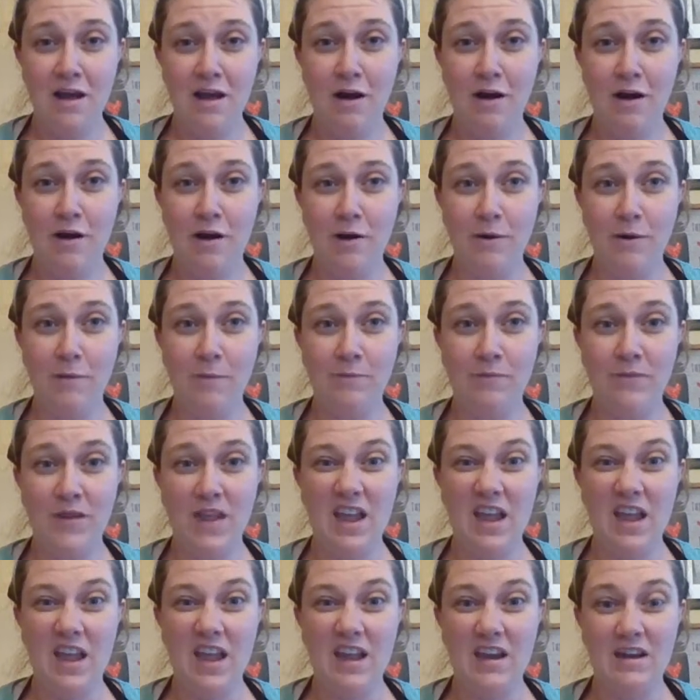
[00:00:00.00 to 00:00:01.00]

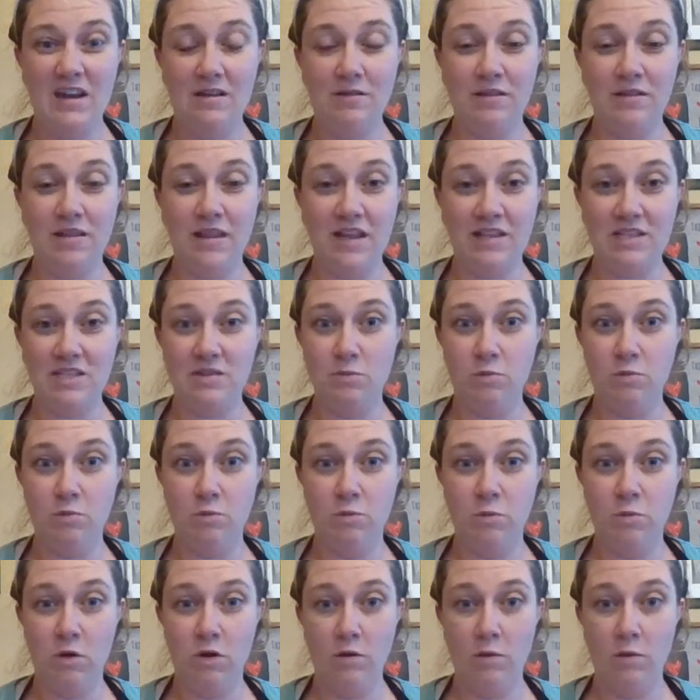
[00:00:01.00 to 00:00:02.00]
And that's
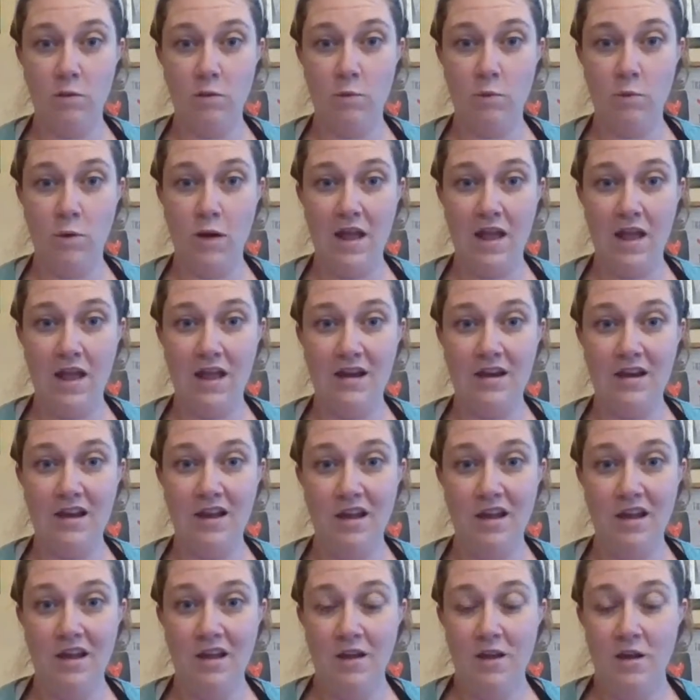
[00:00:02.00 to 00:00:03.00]
when
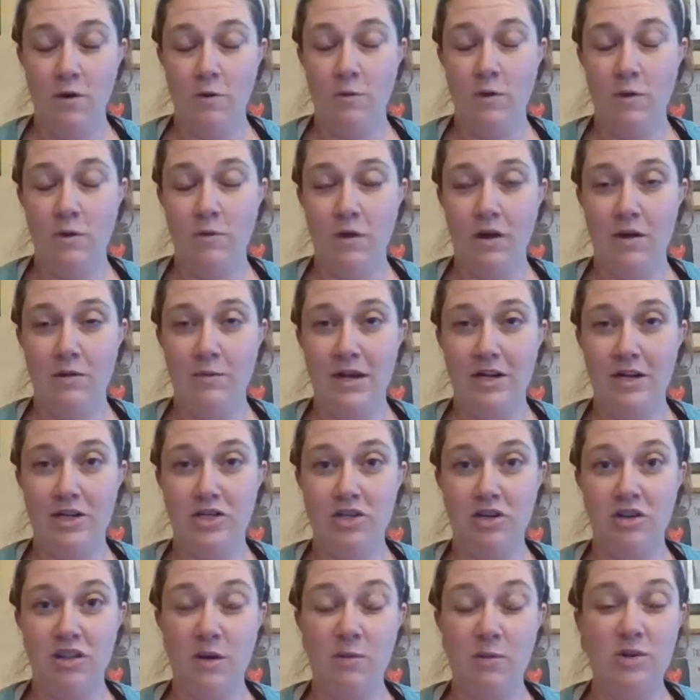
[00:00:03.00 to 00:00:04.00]
we want to make
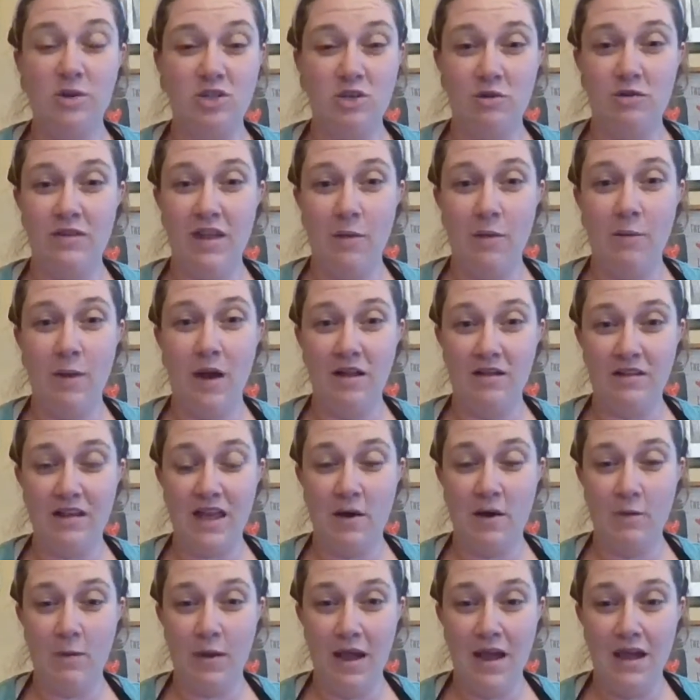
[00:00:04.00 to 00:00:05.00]
sure that we're showing that
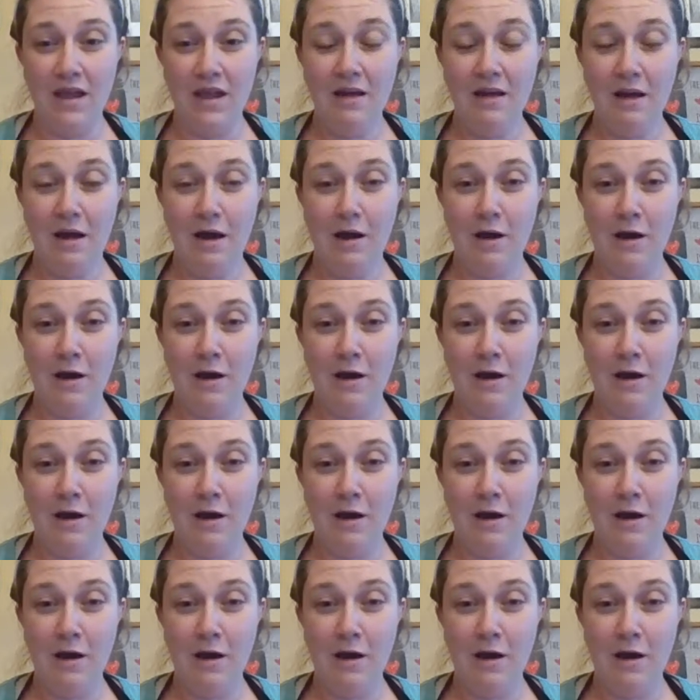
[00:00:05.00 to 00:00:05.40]
wildcat way.